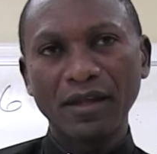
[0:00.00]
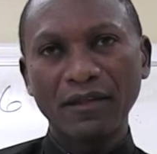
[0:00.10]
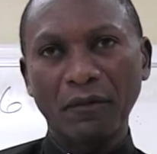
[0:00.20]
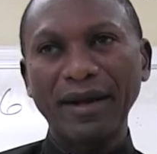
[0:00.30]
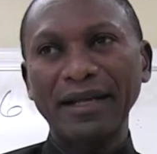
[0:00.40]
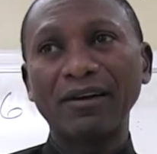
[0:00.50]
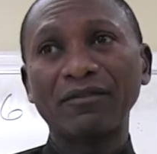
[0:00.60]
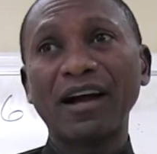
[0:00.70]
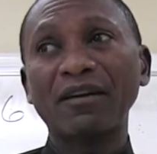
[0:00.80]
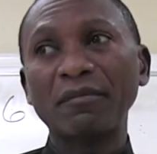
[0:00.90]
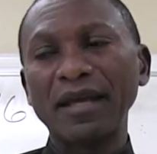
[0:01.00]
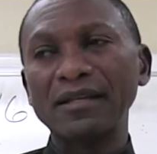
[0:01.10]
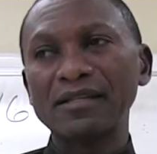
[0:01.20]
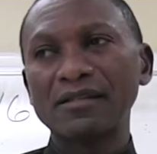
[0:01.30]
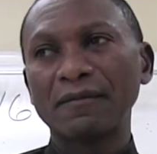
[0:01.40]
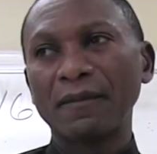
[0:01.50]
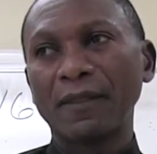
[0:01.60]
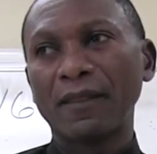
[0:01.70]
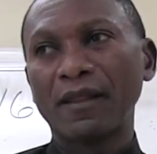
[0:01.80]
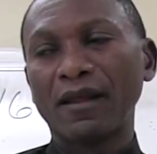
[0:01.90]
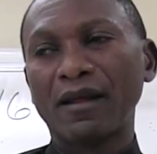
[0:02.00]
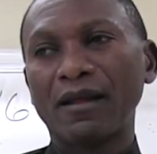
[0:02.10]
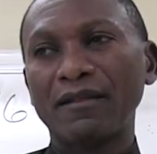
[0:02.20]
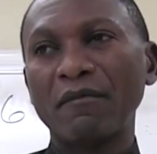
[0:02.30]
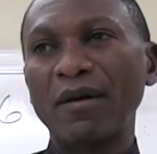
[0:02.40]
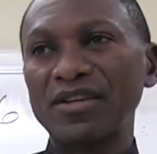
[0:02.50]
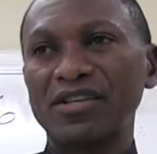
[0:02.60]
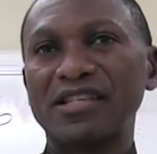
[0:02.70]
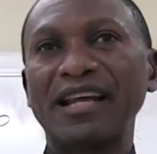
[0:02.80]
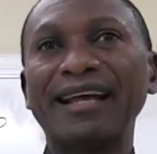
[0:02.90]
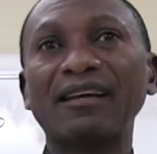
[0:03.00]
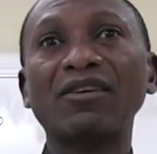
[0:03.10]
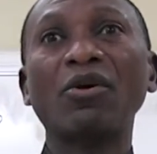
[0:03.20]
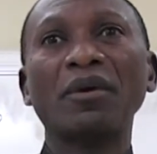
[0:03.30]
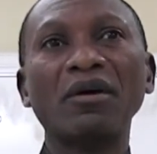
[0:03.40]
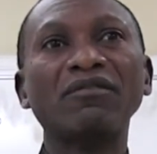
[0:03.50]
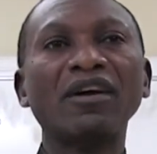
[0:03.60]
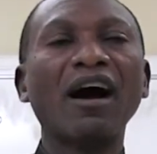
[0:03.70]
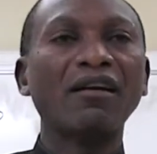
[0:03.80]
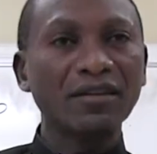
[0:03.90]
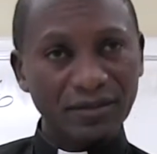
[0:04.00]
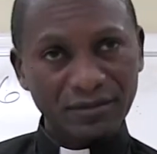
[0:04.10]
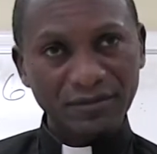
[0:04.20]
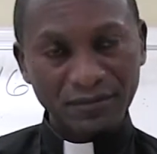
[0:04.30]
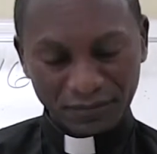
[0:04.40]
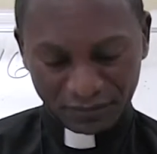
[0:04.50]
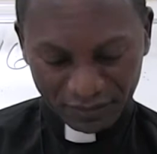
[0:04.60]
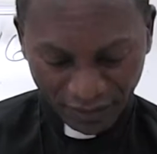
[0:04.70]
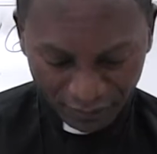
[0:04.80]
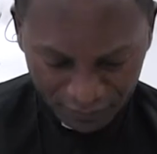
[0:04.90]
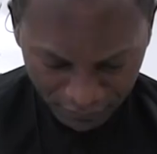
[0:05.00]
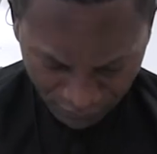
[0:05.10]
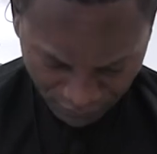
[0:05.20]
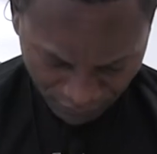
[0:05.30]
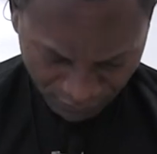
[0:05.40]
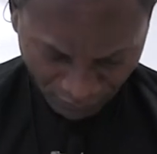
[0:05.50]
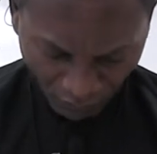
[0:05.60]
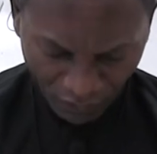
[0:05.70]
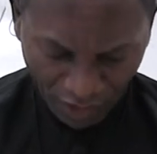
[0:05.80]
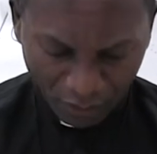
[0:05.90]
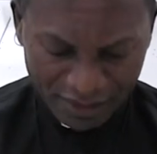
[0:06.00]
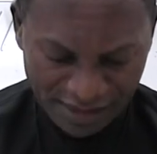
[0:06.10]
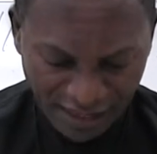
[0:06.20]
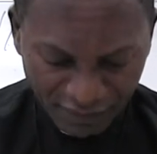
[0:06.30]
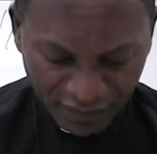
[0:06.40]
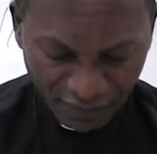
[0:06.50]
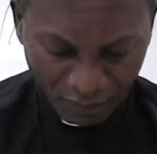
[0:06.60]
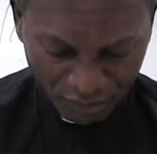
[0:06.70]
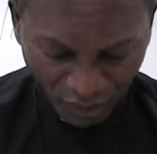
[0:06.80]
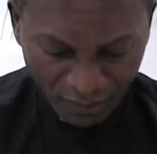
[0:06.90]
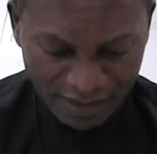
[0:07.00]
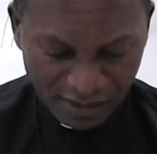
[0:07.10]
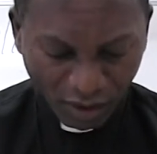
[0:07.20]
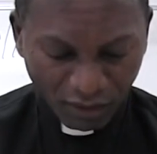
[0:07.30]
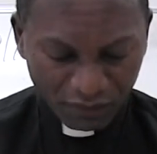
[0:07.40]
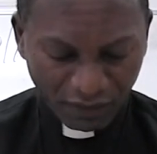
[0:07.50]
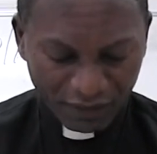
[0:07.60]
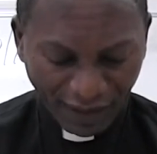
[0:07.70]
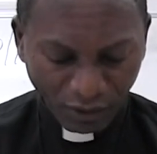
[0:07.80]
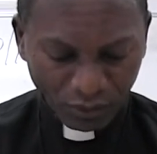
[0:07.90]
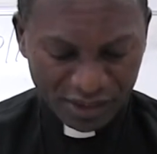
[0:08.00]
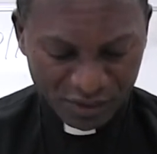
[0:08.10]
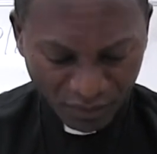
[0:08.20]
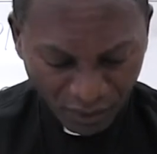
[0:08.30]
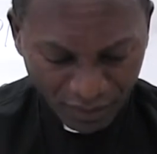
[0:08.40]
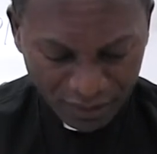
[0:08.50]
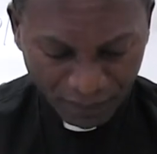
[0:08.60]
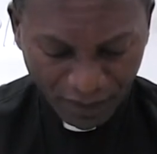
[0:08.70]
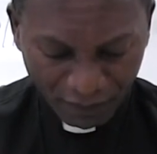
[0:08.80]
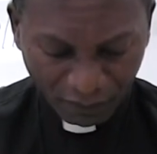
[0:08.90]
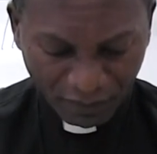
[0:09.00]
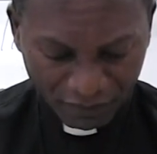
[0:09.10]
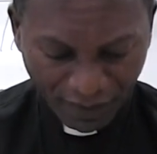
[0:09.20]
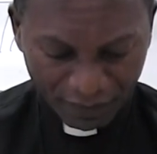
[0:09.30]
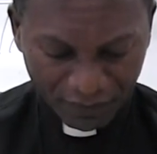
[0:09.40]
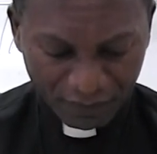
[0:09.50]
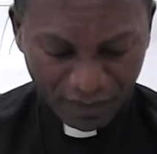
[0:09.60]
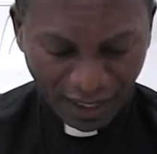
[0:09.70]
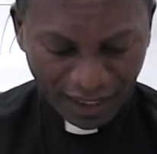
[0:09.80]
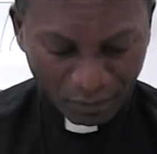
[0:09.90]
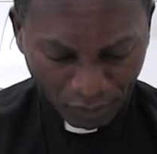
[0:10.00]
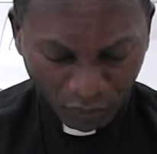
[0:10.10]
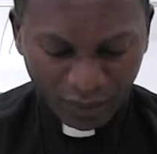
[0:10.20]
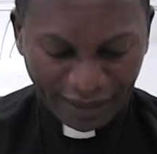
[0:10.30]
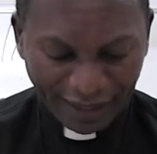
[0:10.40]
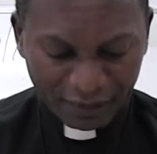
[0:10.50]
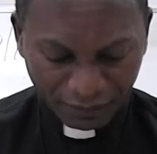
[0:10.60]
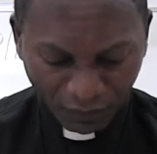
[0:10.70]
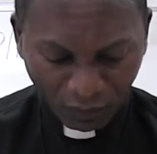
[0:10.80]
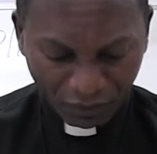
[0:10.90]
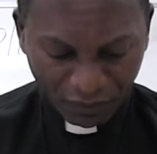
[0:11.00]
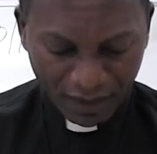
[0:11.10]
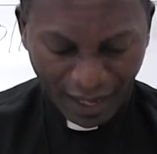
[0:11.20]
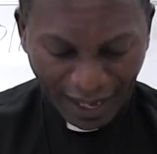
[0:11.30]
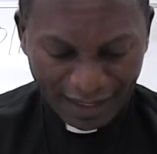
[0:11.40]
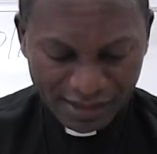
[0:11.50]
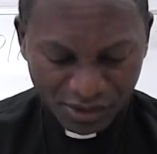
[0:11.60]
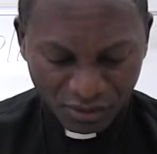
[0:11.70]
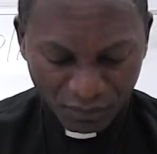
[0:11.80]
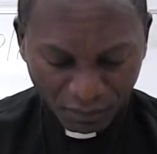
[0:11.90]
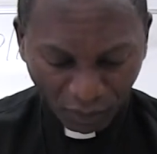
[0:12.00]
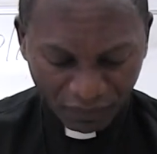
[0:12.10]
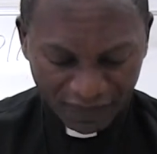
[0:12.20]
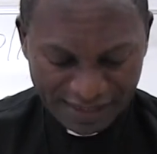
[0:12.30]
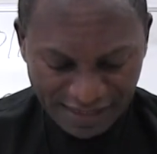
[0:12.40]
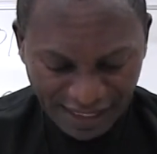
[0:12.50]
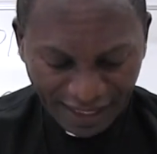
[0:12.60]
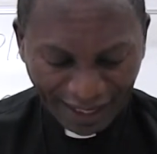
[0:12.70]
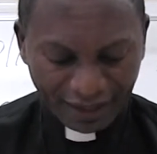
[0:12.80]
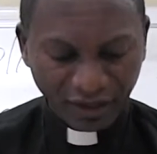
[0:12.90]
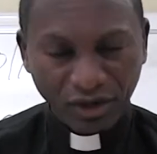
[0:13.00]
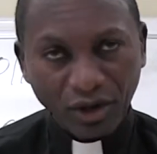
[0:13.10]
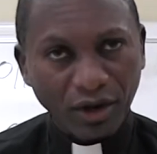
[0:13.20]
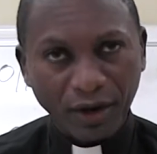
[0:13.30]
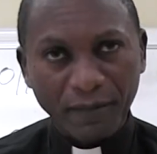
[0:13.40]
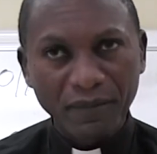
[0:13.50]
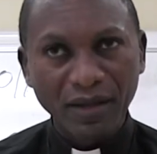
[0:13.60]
The right hand of God means the majesty and glory of God. Mm -hmm. He received the promise of the Holy Spirit from the Father and poured it forth, as you both see and hear.